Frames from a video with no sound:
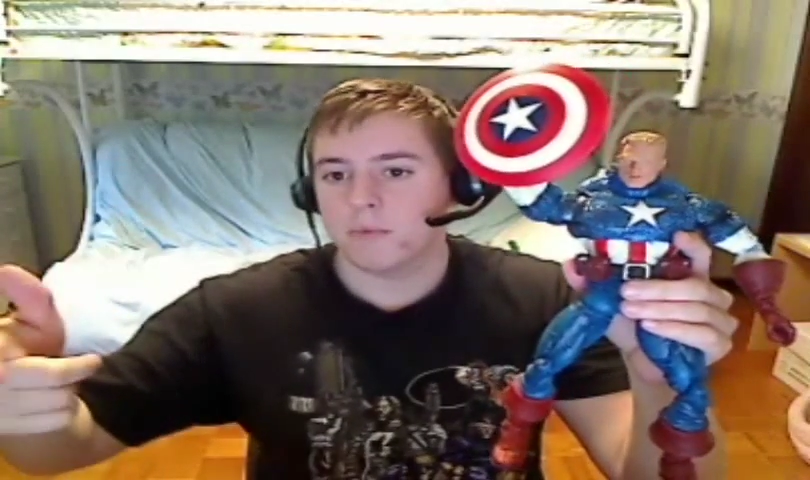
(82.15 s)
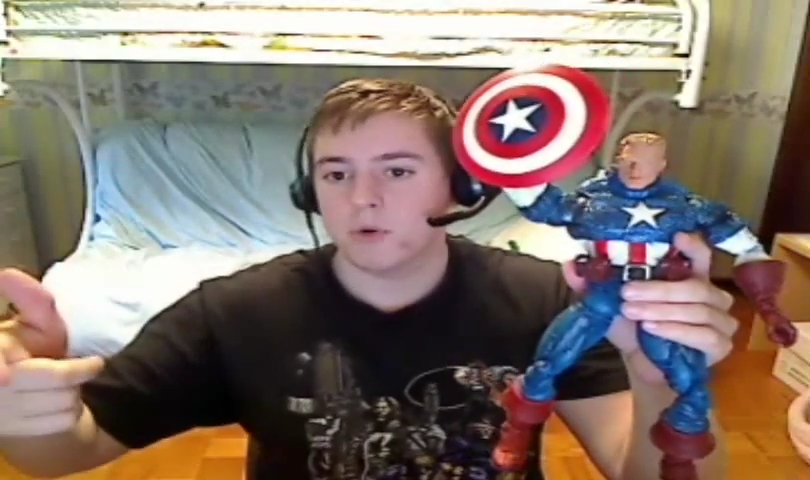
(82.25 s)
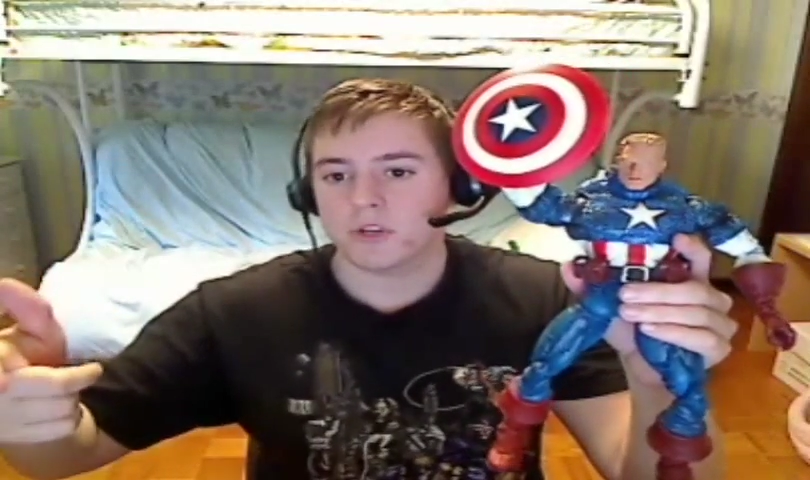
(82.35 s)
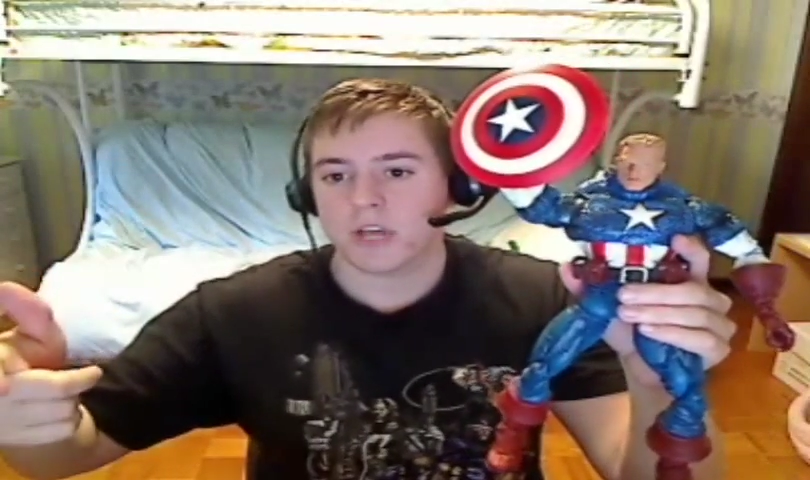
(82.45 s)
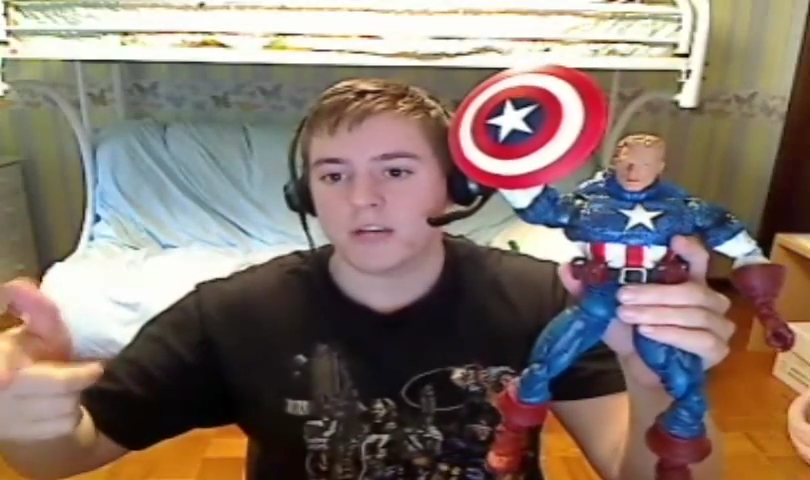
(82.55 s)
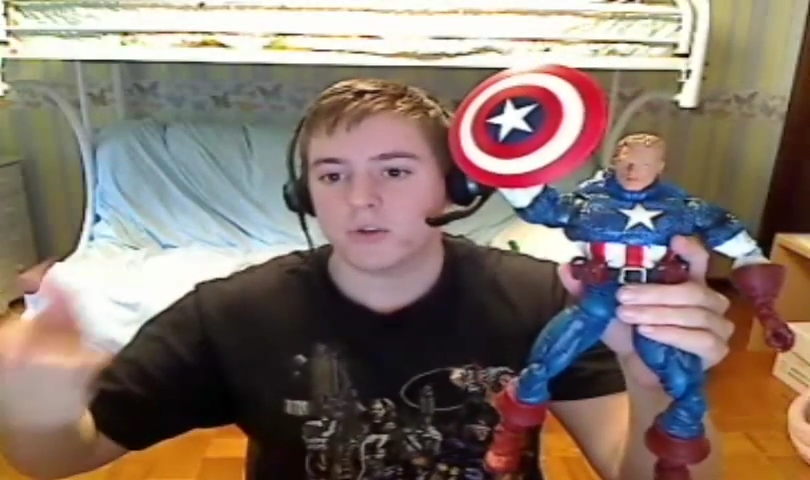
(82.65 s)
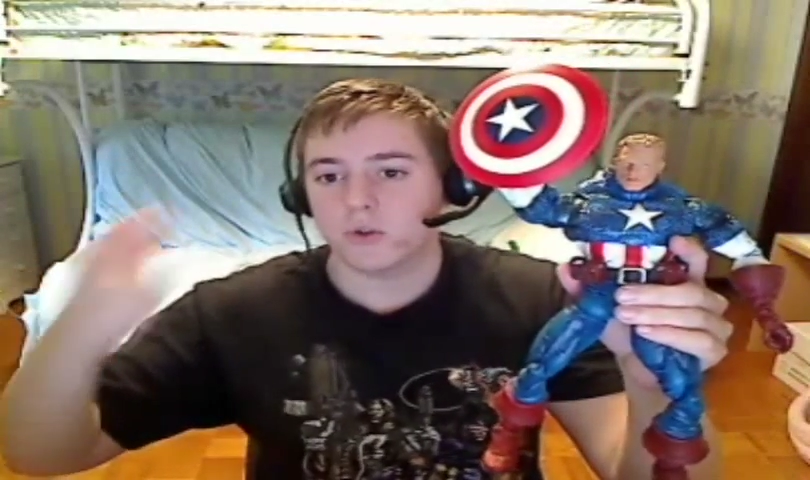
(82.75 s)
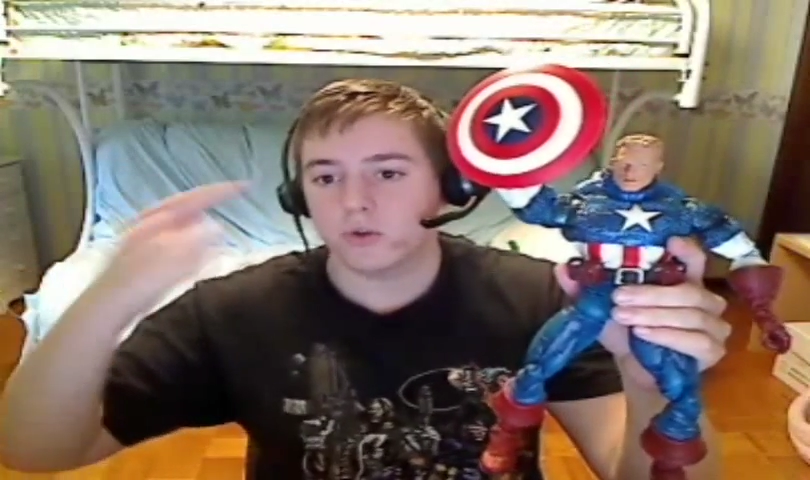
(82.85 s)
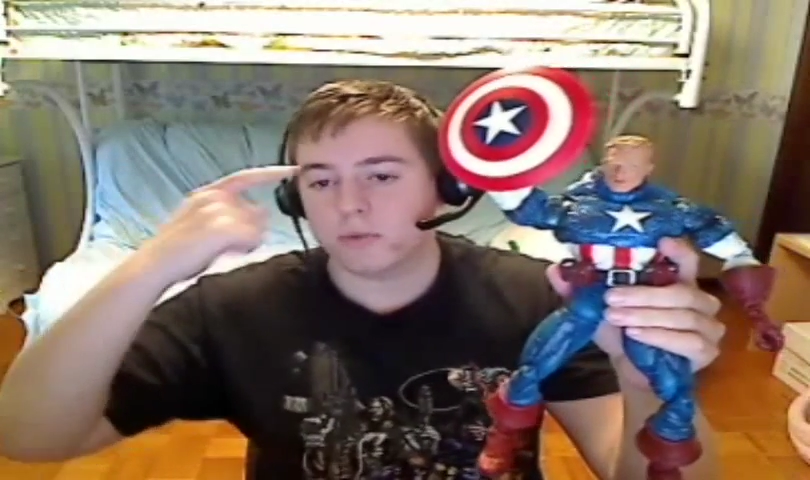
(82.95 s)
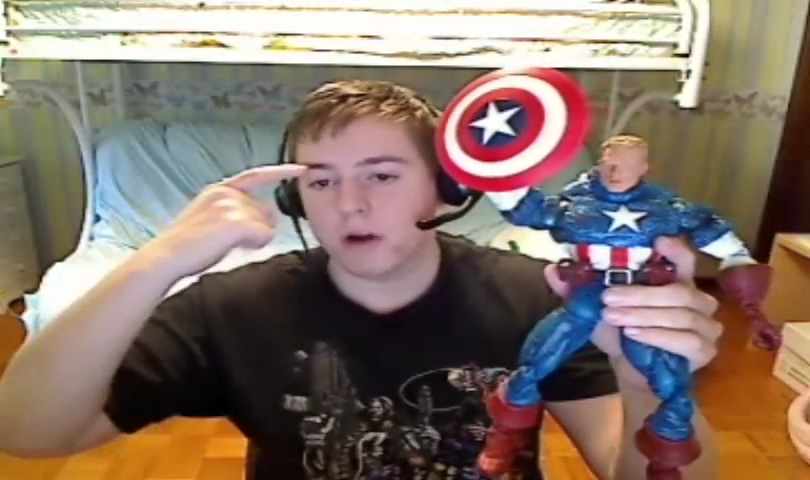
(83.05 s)
most of the guys who
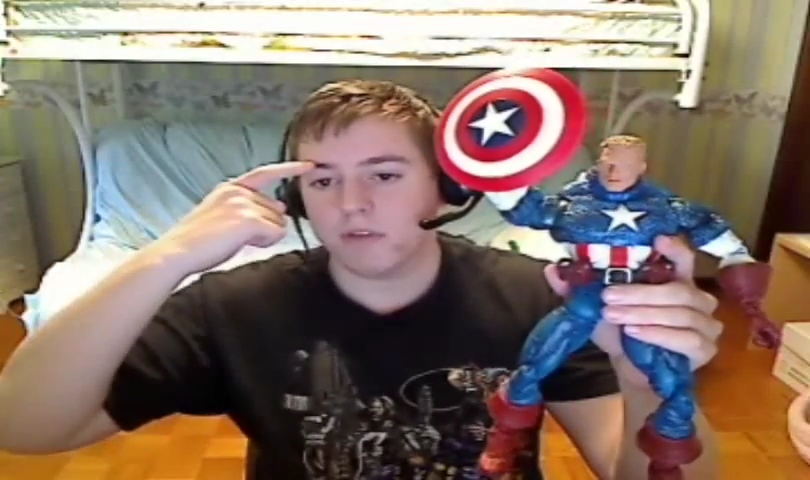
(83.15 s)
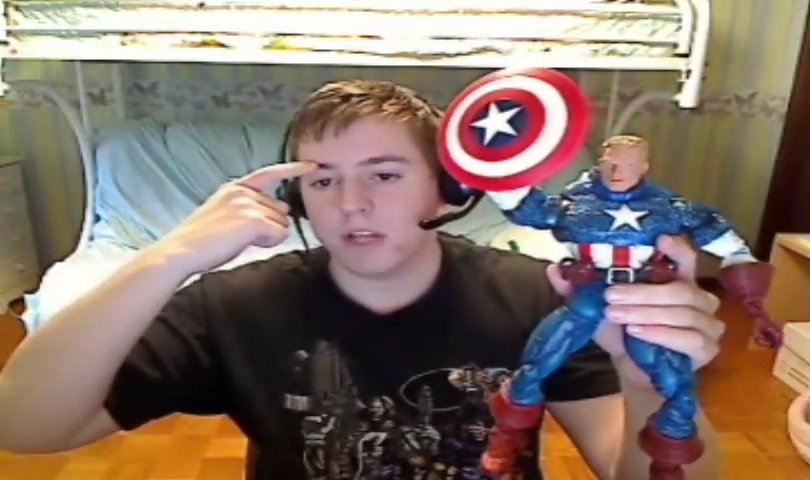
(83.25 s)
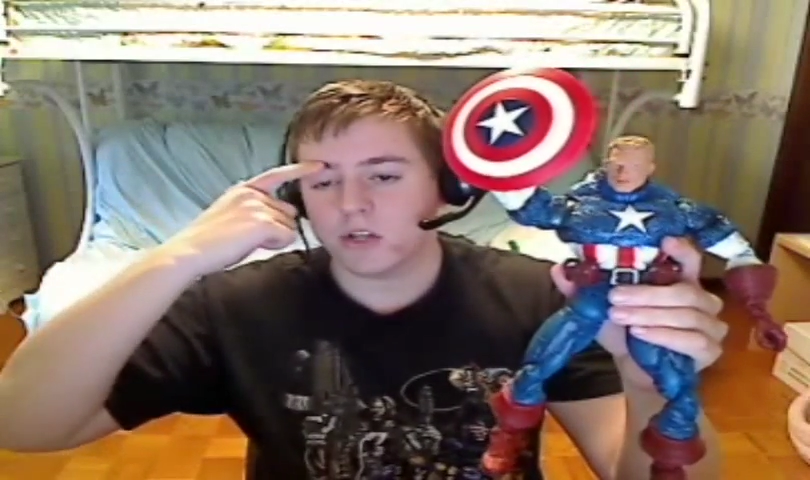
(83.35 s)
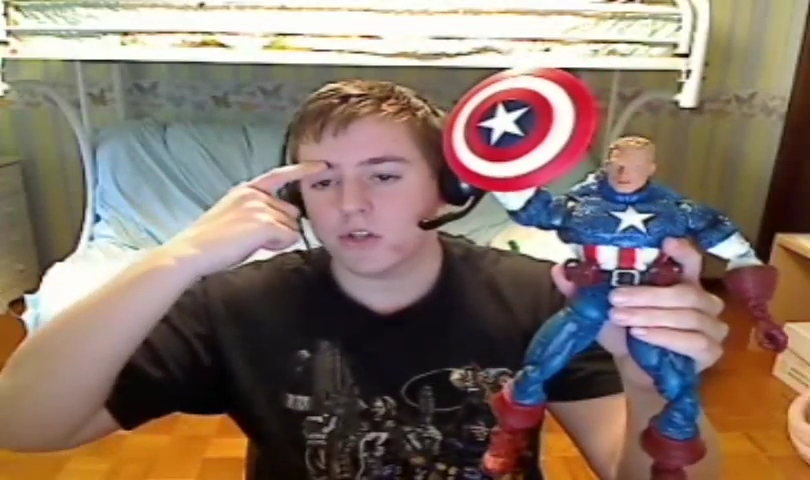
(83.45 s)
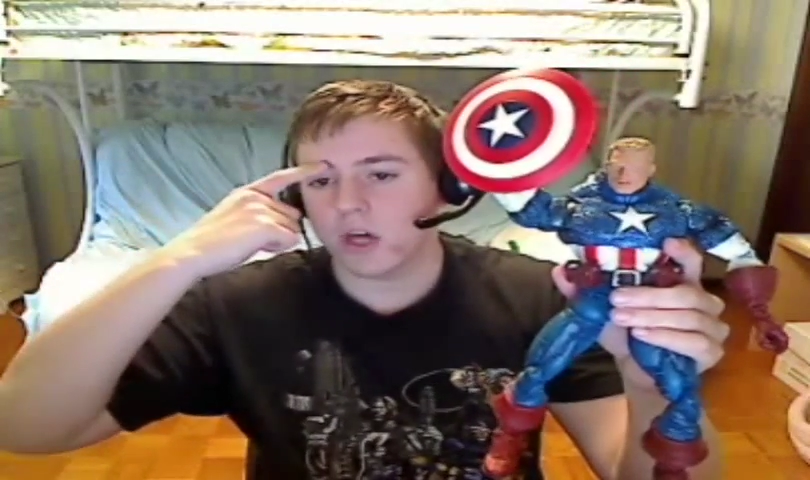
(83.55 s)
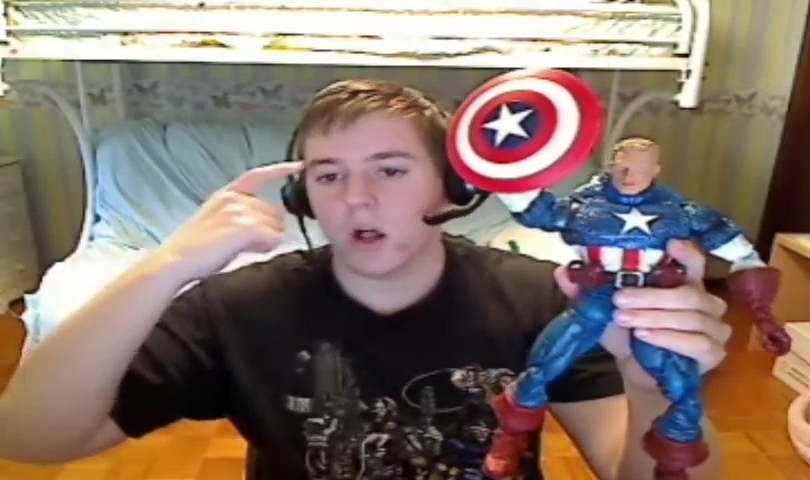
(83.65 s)
do Marvel Legends,